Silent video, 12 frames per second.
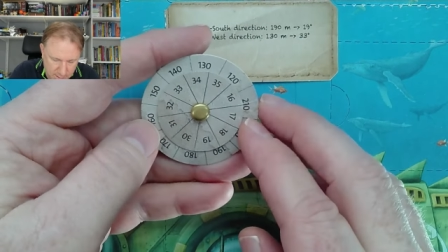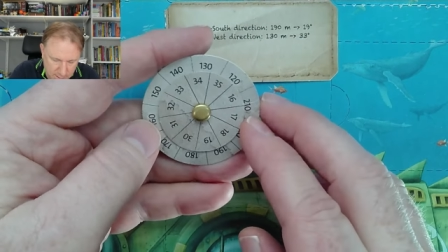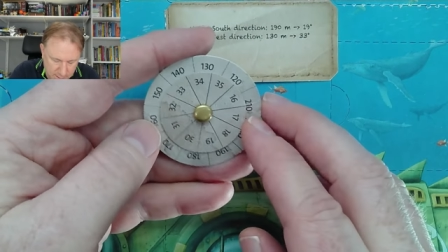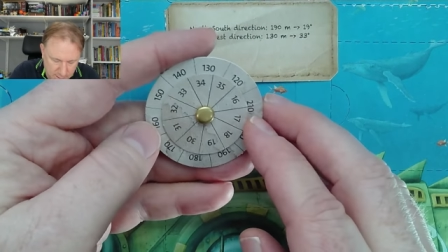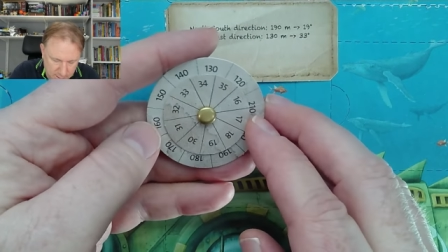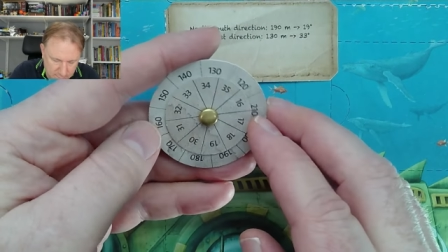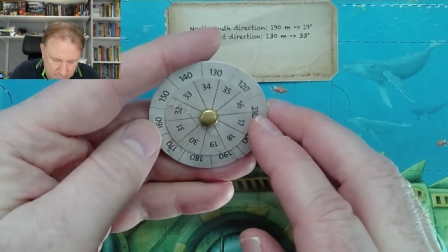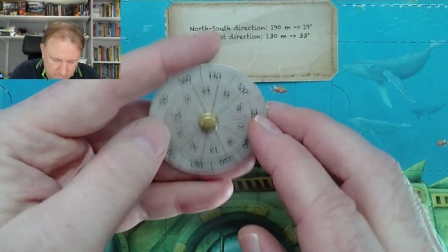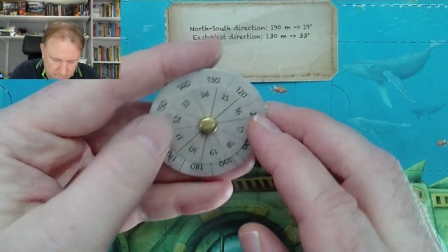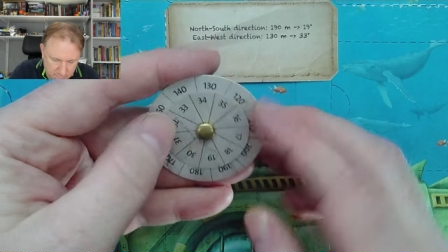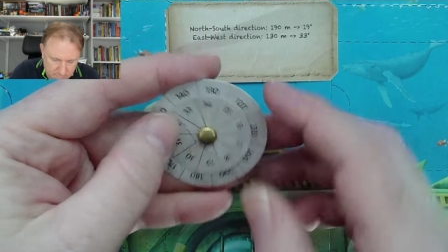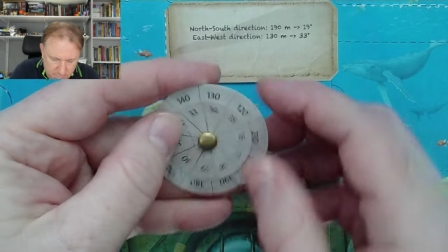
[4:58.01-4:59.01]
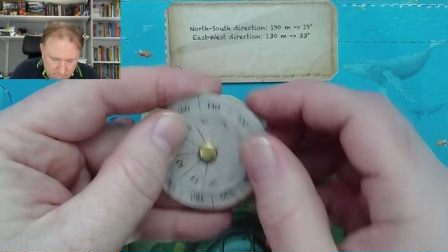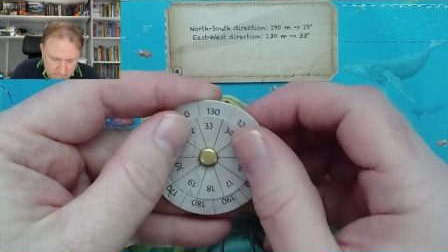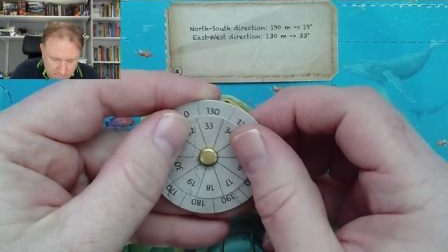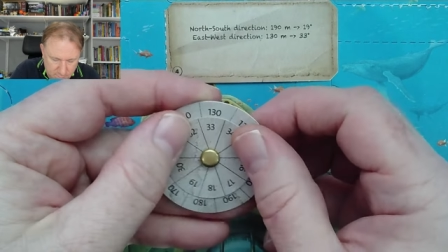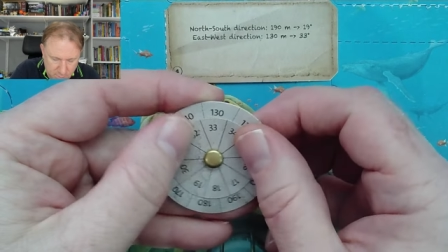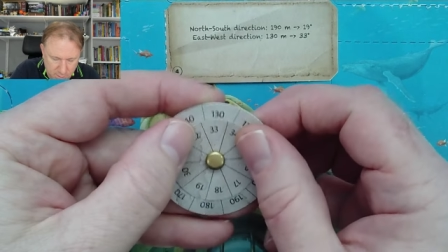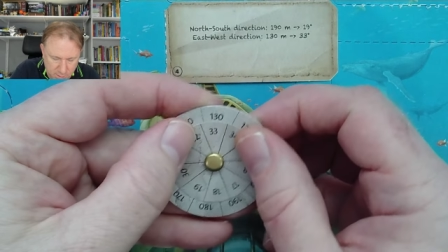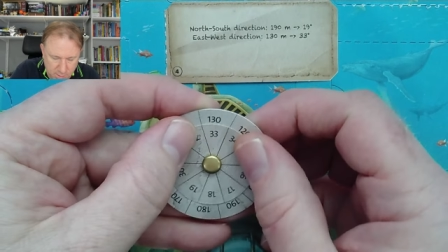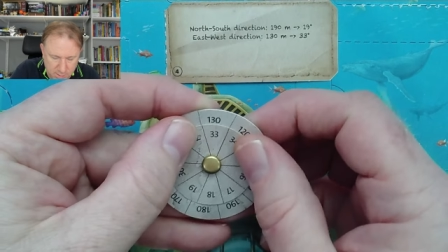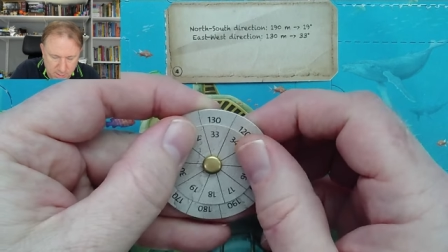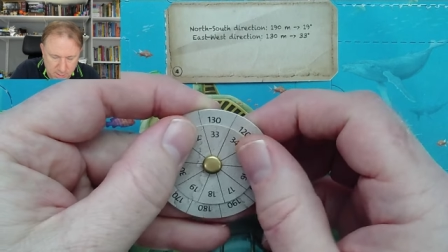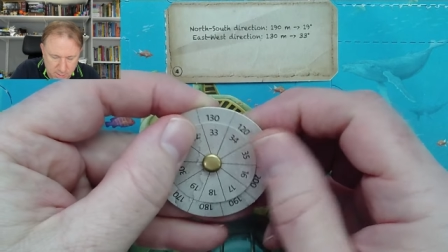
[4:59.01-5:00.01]
Um,
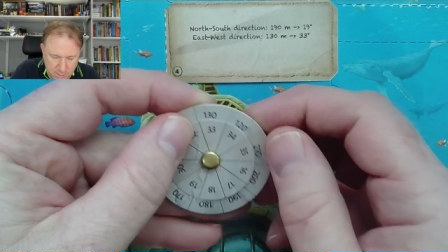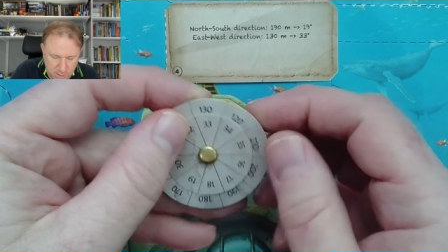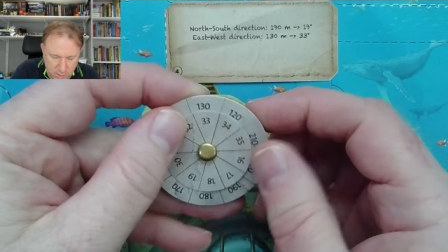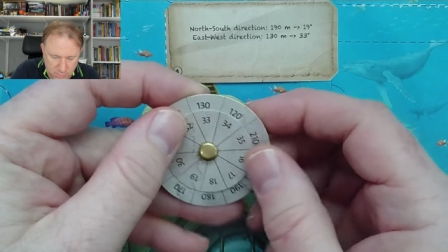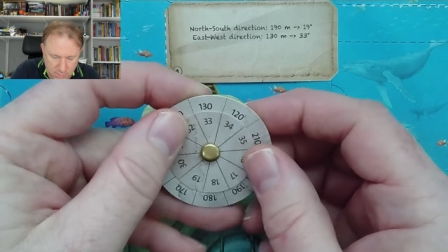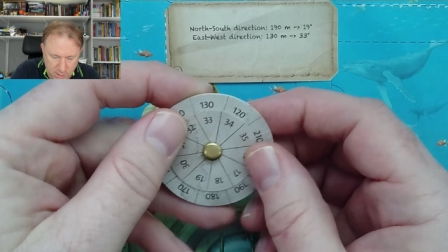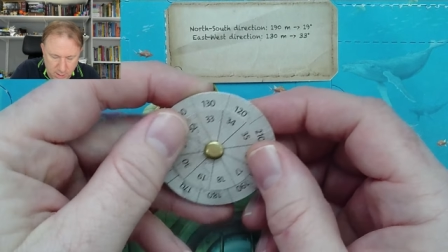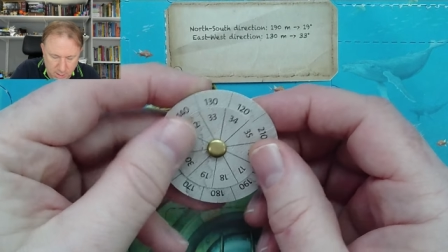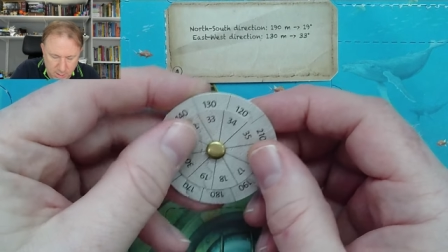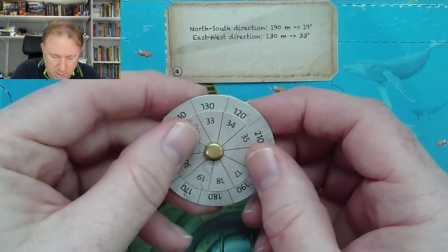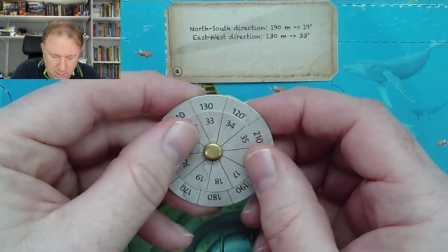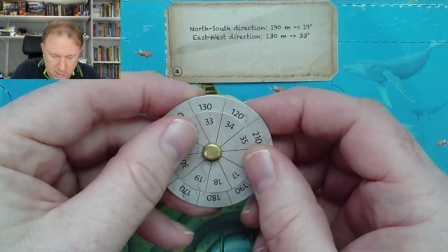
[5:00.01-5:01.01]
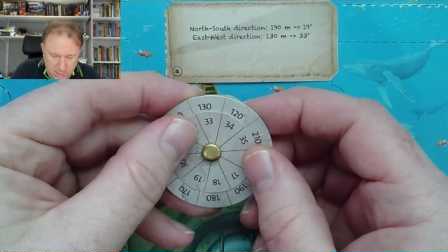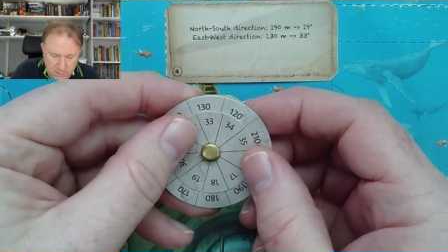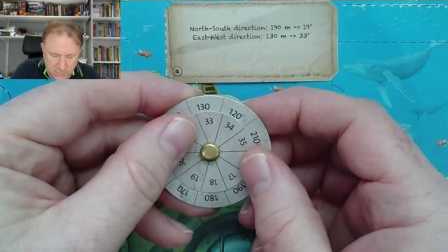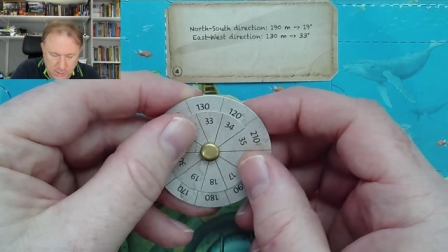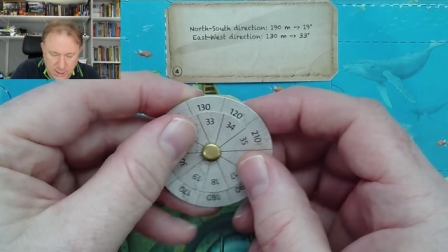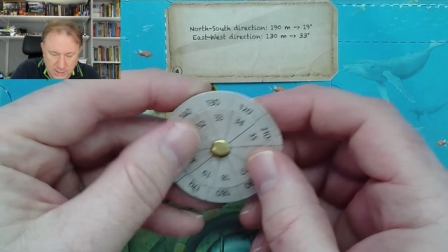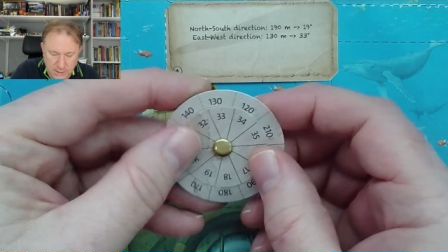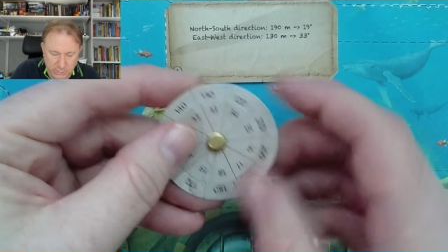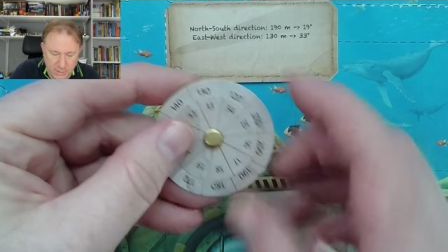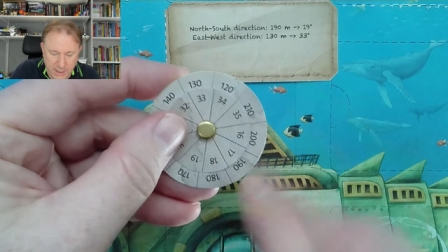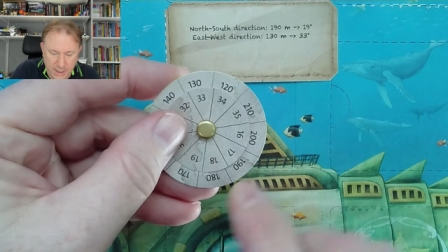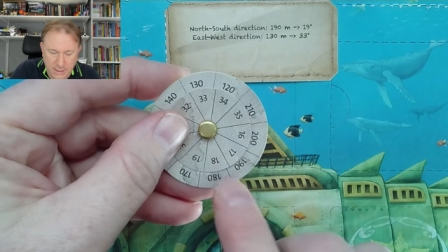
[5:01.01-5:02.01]
130 is 33. So 180
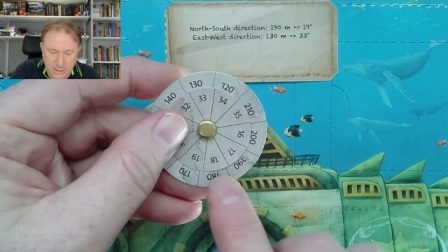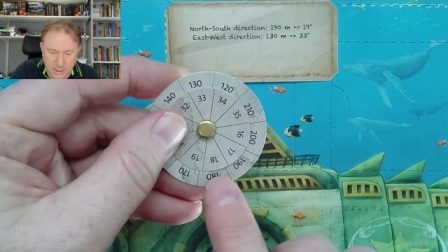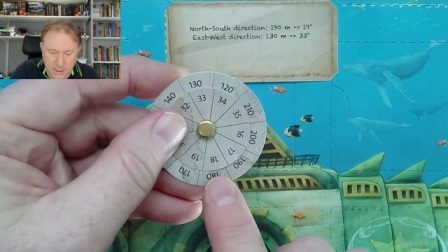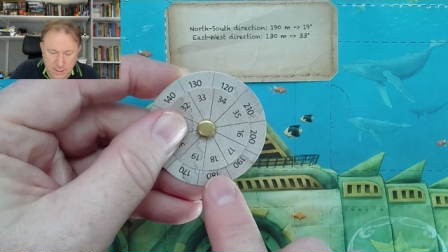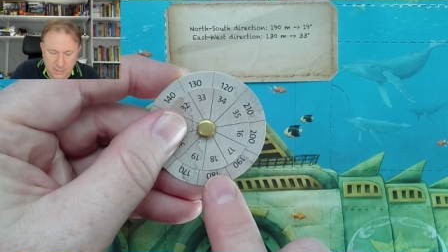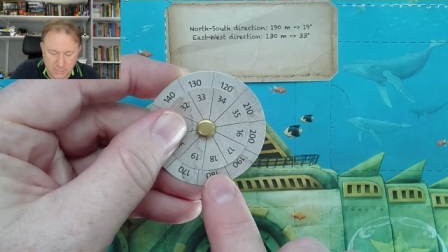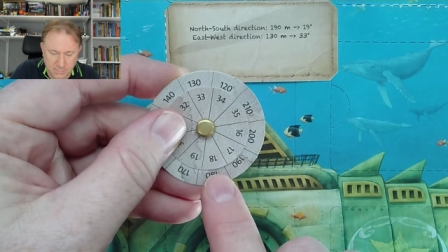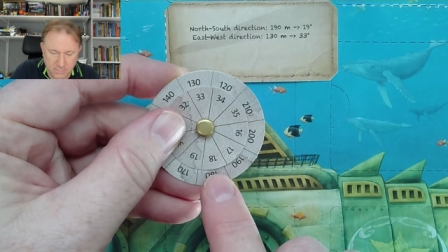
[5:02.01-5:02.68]
would be 18,